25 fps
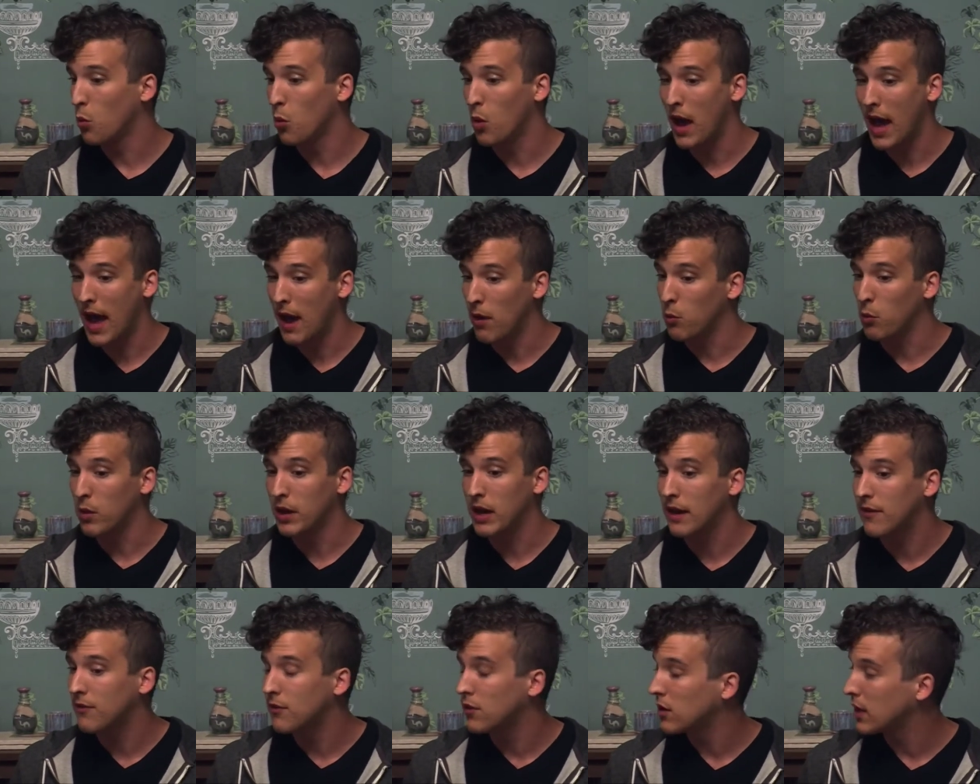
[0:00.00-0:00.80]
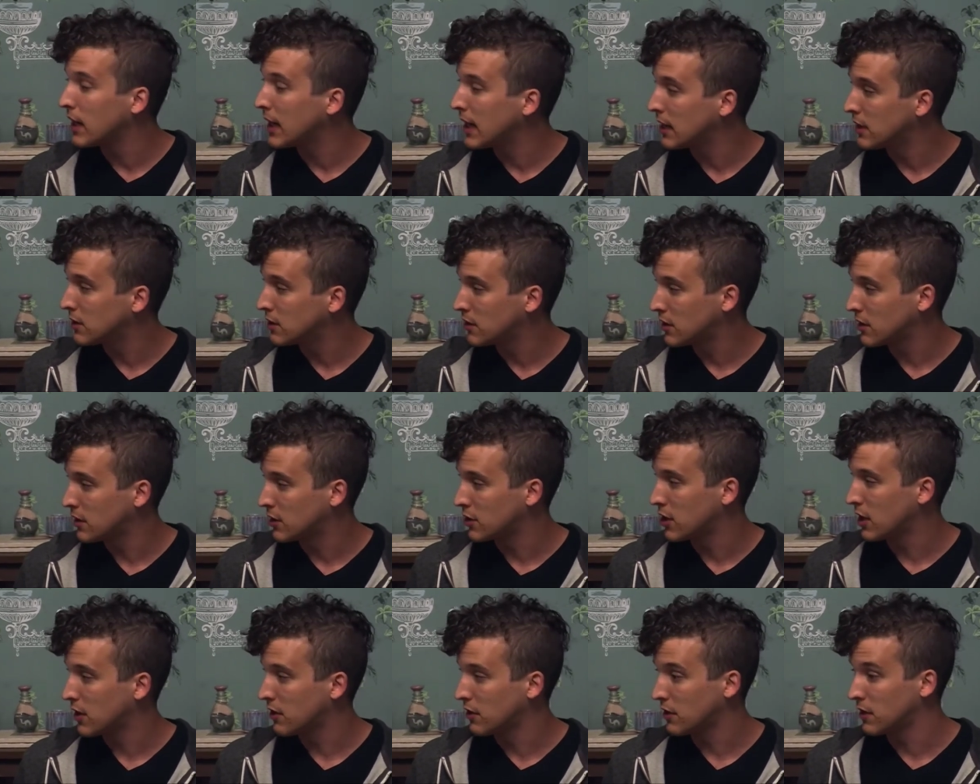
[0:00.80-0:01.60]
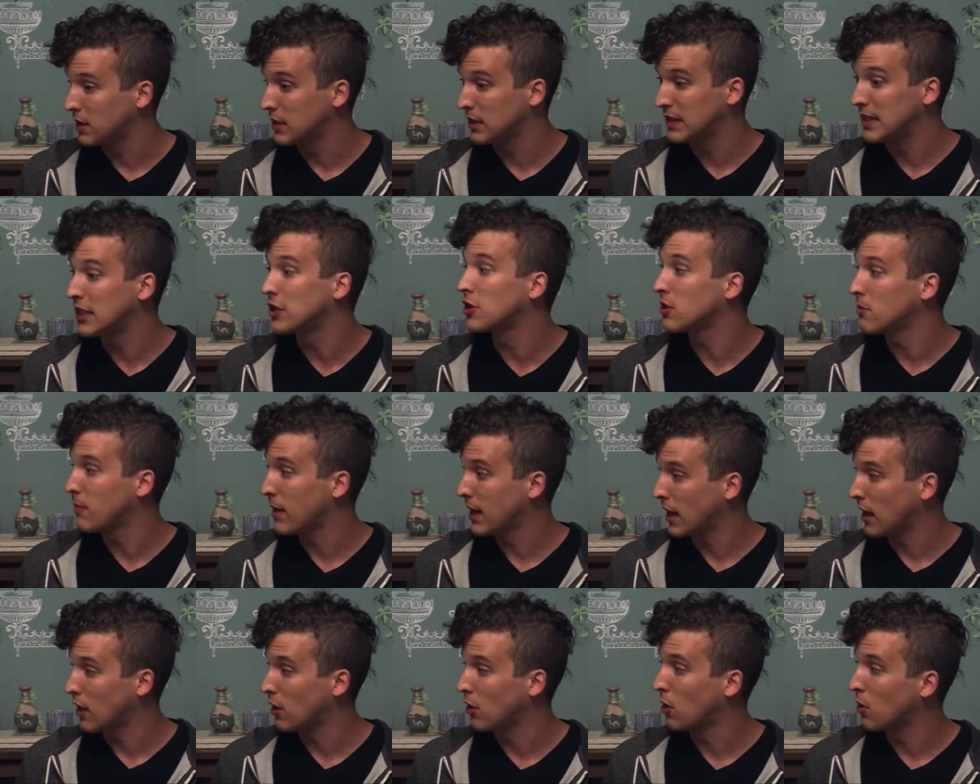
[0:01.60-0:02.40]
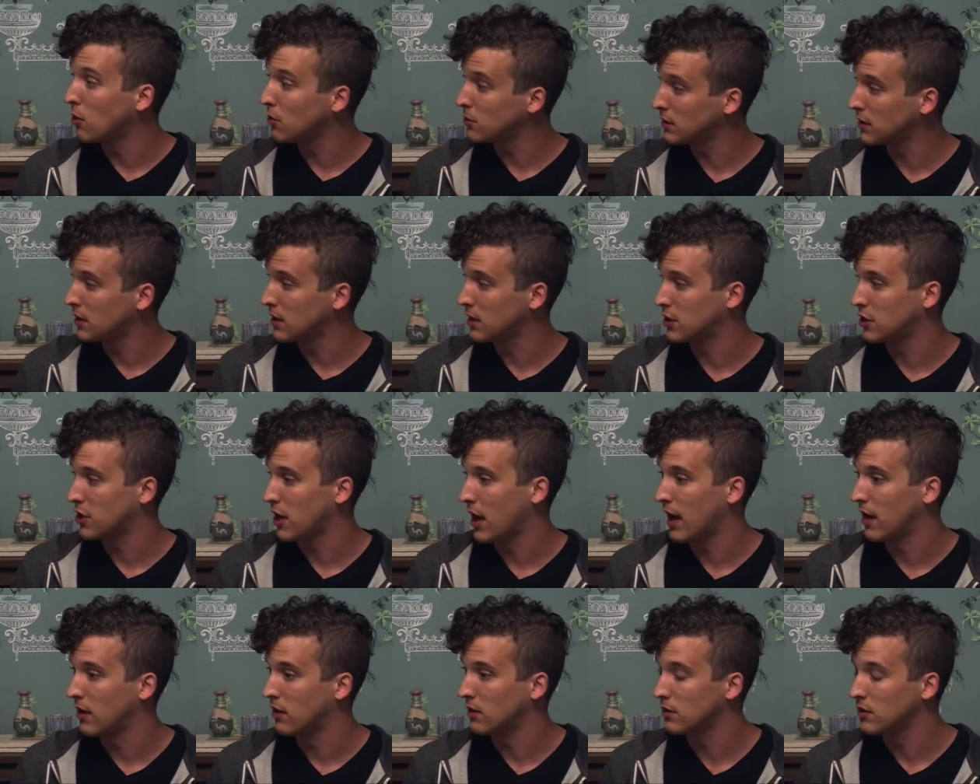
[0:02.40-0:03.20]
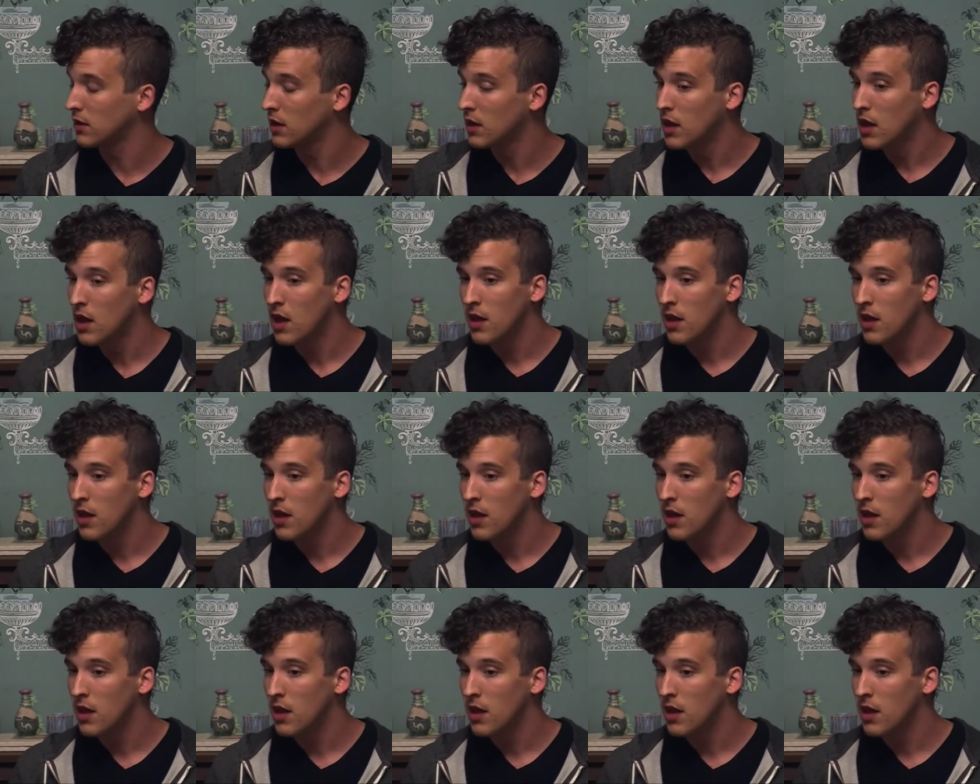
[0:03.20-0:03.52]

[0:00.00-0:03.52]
at whatever age the, the decision making goes to the child,